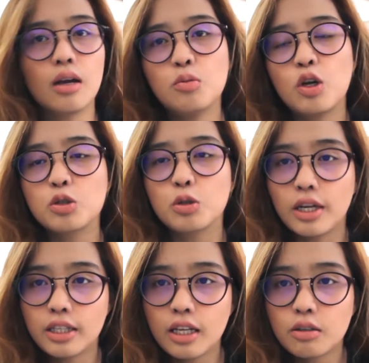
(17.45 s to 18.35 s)
I'm not sure.
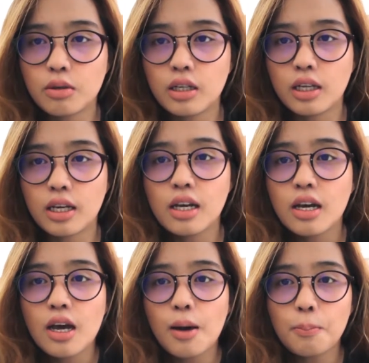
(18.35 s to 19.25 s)
I didn't really
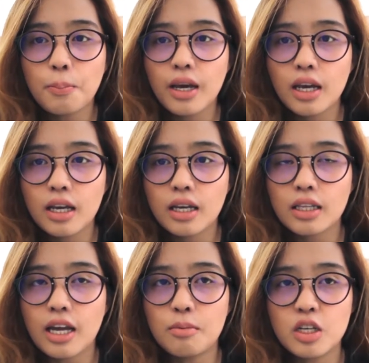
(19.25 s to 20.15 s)
pay
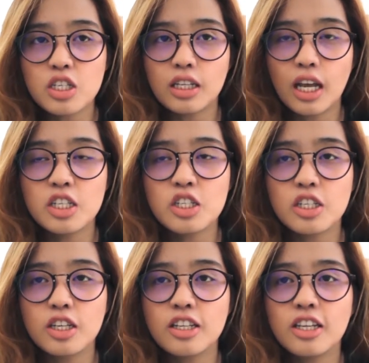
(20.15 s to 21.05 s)
that much
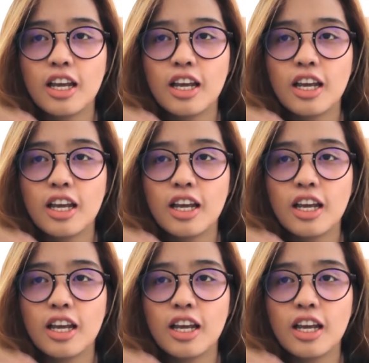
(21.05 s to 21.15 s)
attention